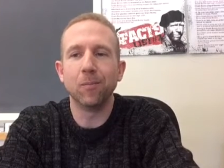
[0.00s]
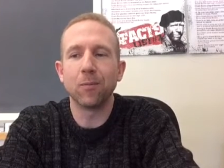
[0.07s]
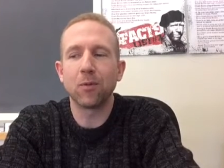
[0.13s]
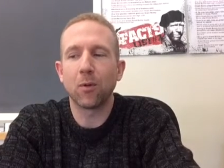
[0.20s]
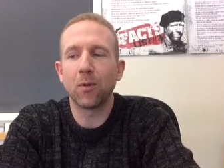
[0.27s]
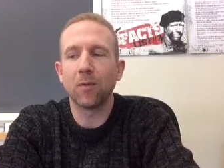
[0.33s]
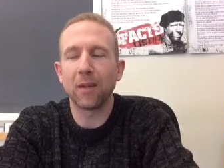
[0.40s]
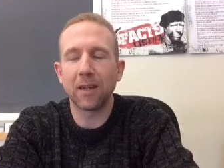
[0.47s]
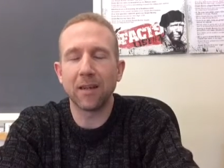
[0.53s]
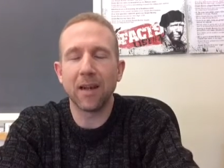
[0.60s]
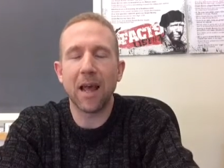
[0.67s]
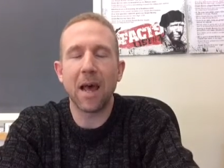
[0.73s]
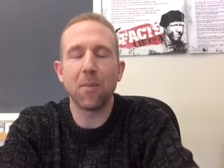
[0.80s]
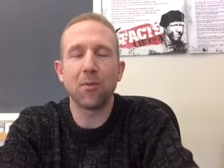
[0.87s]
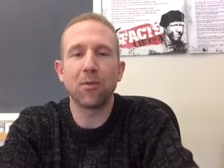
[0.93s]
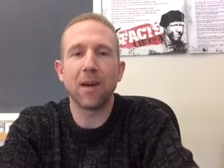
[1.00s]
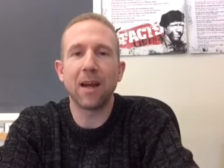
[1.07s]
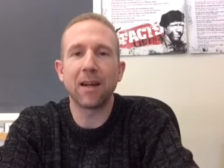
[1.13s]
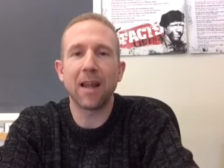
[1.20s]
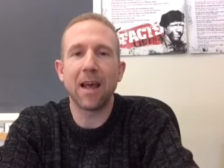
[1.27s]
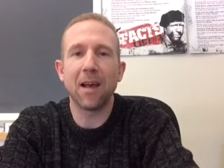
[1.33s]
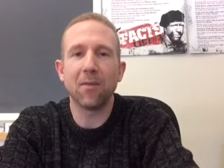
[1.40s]
sort of like an
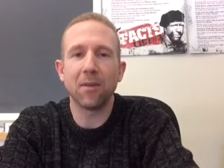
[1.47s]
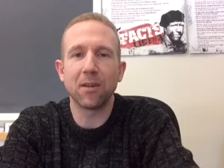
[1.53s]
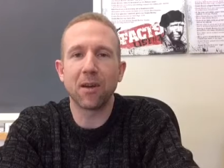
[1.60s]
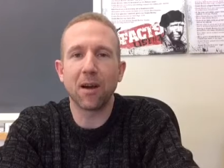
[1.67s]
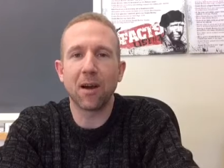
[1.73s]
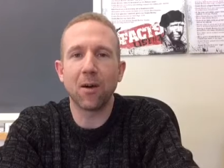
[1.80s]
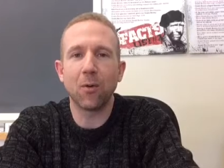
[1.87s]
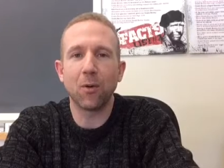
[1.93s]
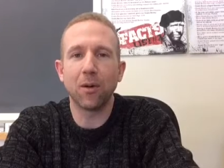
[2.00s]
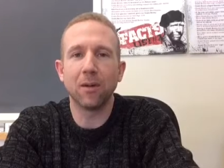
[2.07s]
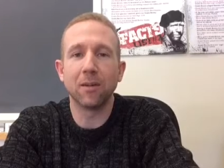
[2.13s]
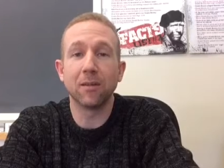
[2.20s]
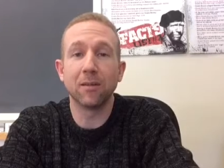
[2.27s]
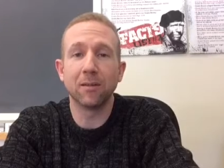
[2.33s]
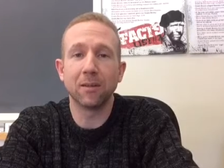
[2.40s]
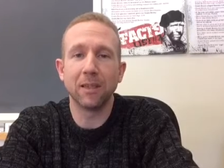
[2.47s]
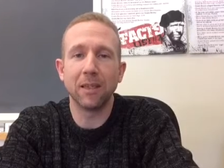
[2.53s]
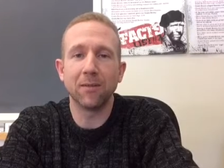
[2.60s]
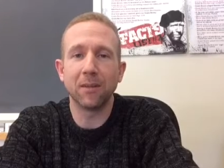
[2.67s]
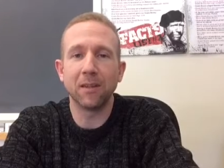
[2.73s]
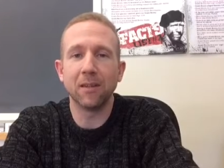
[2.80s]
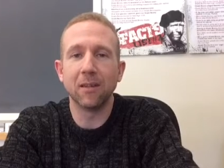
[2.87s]
abstract avatar or
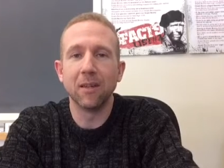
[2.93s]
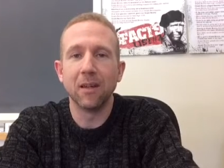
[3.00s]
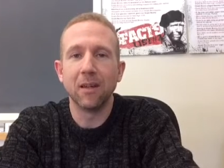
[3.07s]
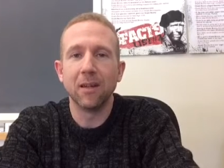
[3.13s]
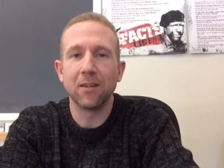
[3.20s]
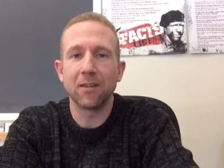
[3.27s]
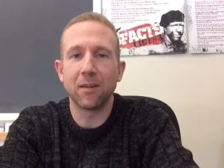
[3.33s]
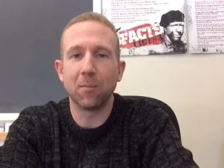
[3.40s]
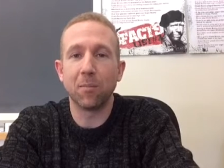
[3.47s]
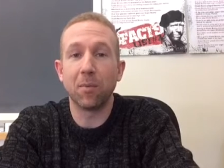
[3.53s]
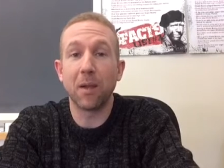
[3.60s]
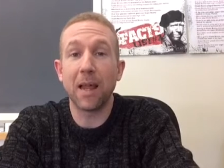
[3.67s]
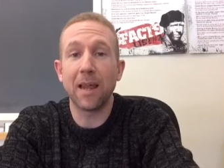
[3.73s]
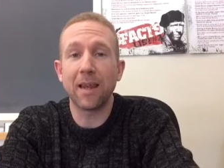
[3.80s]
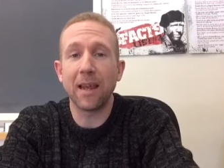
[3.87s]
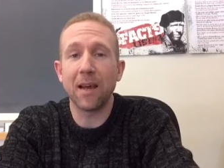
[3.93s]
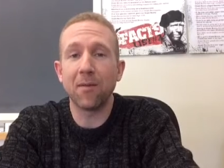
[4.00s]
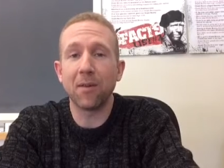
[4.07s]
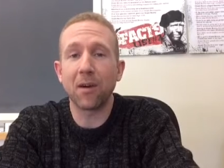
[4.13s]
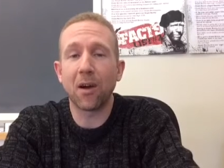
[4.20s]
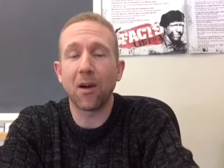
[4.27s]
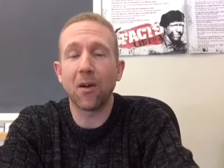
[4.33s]
even just a blank
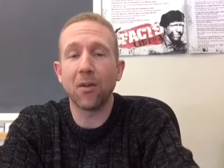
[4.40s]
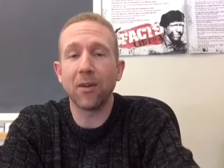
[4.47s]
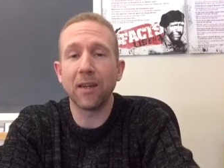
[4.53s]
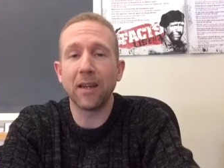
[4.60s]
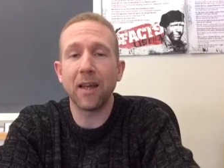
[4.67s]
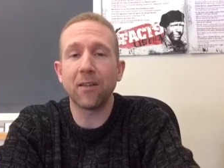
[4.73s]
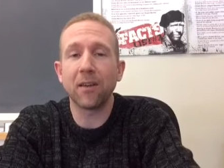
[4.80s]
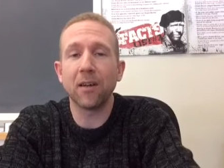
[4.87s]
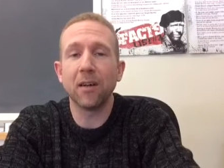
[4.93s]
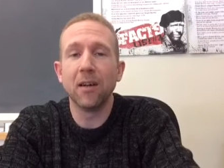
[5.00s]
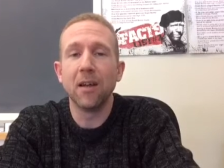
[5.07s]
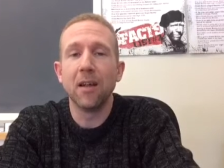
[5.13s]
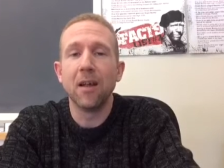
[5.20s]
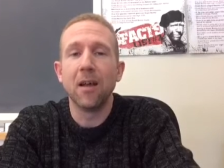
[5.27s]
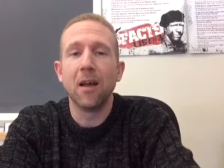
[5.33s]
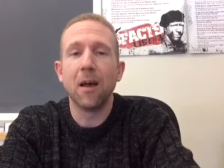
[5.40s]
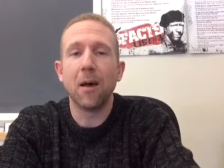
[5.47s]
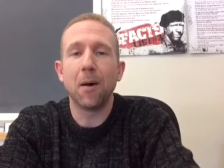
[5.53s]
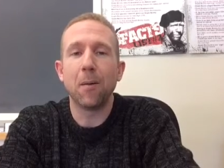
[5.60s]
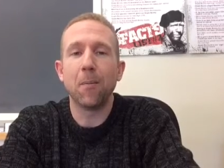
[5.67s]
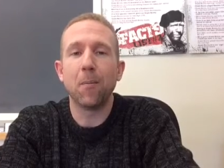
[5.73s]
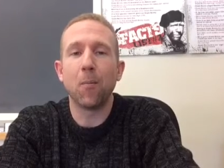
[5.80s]
avatar altogether.
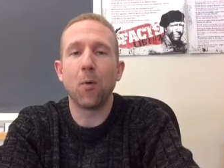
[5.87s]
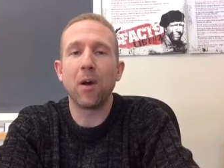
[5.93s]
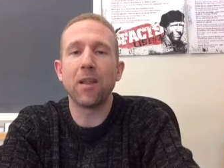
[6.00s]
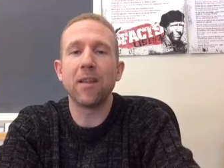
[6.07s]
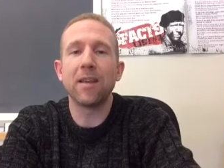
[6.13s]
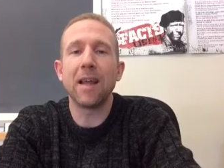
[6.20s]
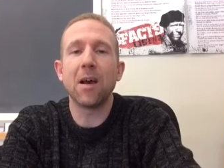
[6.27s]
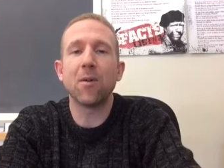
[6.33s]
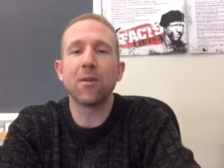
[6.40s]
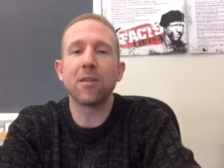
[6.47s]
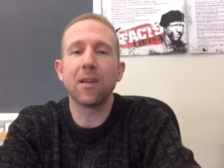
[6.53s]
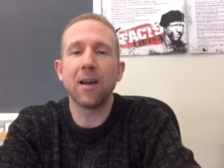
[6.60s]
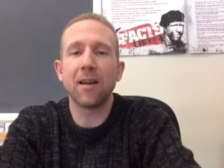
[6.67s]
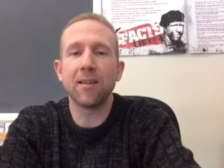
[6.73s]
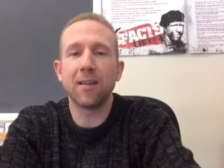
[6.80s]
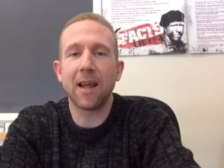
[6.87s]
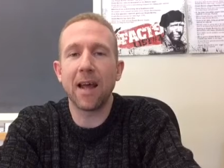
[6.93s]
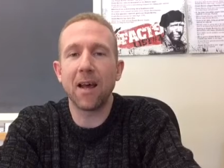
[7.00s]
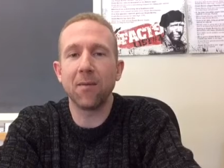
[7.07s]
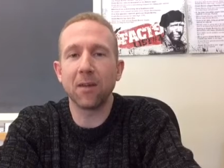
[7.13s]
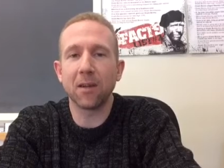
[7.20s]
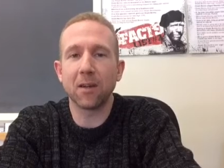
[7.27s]
One of the downsides to
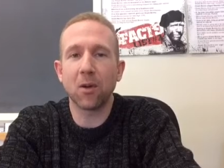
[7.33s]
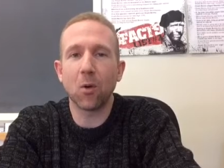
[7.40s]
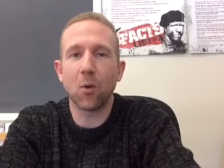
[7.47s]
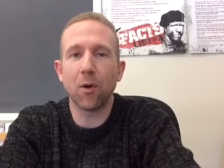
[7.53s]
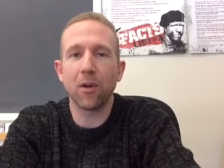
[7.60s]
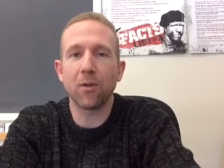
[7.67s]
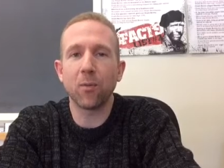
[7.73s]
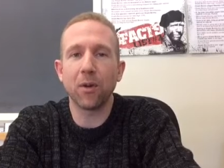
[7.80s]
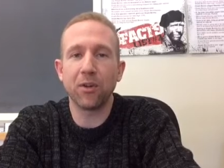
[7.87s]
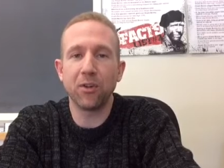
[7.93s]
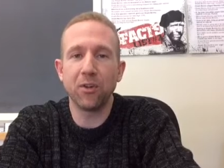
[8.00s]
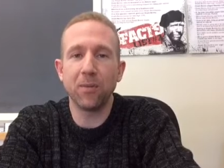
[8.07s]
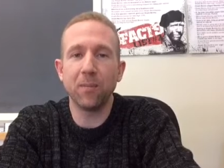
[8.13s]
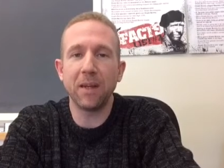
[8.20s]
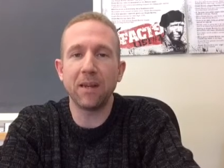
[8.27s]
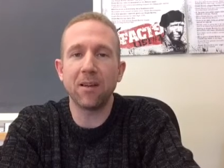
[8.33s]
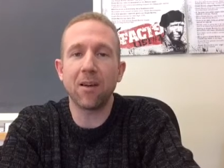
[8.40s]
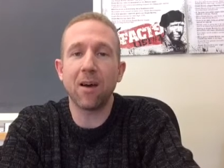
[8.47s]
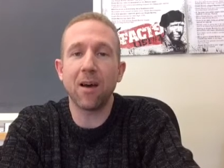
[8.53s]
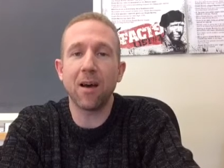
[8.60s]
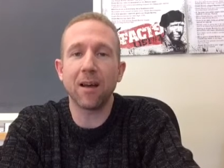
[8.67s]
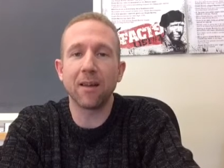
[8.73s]
having a course which should be
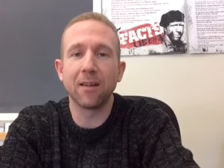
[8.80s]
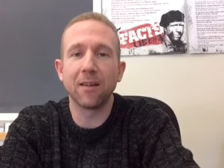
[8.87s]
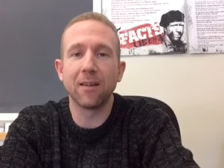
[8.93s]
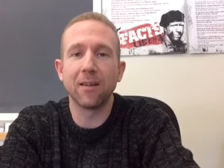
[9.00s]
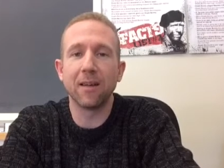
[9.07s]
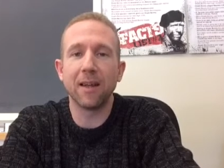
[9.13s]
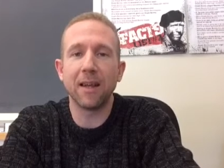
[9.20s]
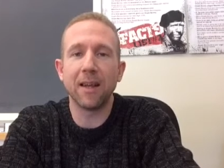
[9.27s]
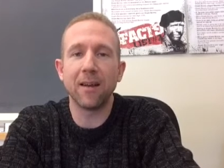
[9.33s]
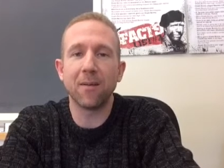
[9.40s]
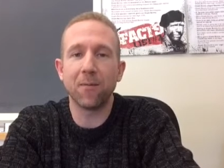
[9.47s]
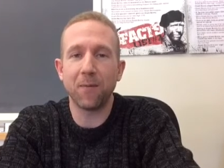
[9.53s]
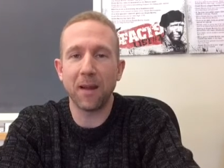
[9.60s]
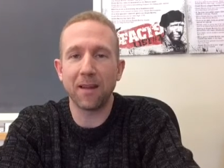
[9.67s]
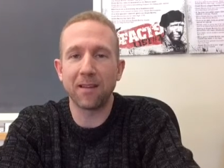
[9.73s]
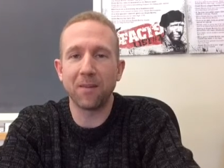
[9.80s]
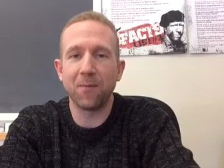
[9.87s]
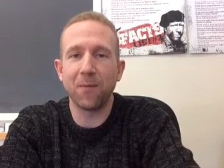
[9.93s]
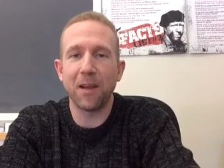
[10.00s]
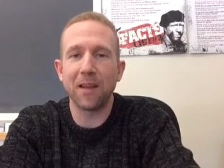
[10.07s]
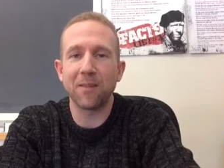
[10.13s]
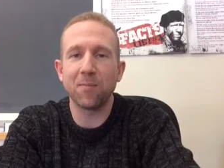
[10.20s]
taught in a
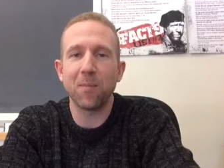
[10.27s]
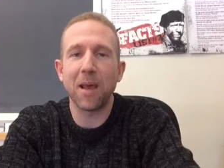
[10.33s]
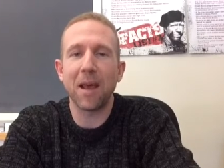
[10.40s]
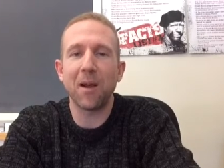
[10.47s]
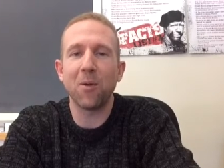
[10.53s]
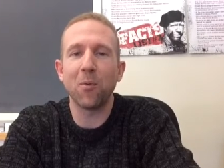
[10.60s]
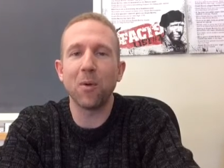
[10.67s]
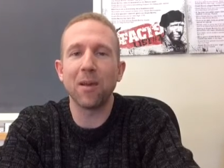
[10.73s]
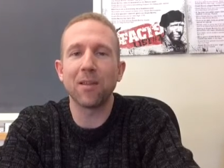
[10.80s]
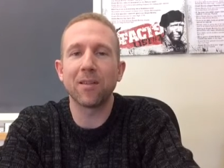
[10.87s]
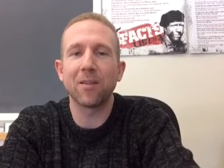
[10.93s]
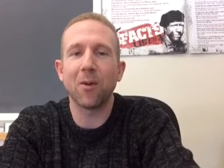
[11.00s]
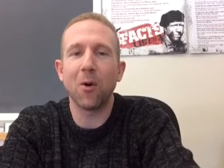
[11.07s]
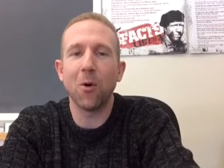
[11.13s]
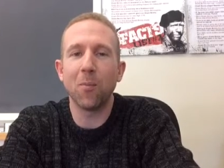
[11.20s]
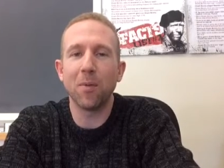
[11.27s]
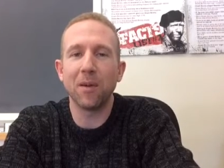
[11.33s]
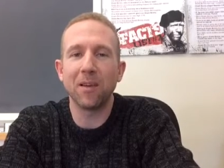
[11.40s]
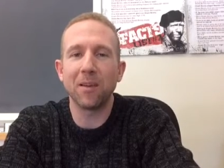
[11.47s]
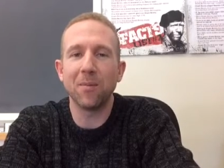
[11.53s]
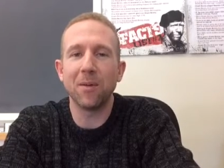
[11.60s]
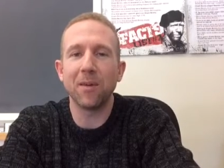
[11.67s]
face-to-face manner with
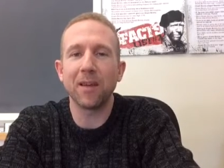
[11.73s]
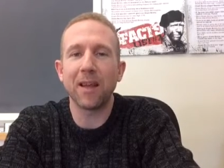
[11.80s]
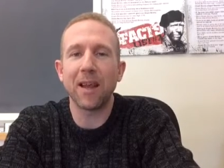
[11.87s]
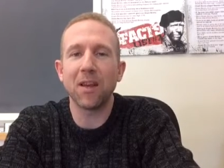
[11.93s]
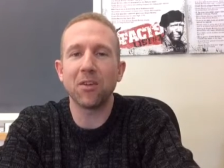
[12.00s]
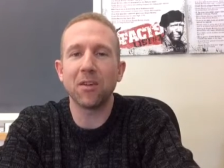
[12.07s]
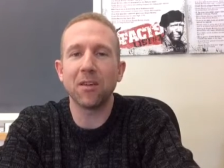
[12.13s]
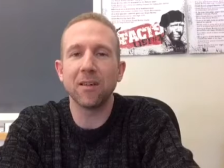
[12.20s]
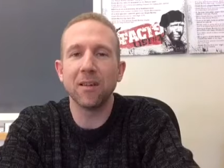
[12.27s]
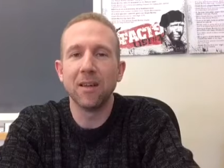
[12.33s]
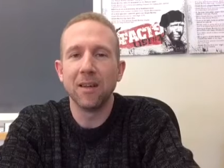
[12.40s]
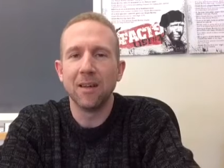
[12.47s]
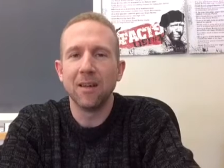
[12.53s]
open communication,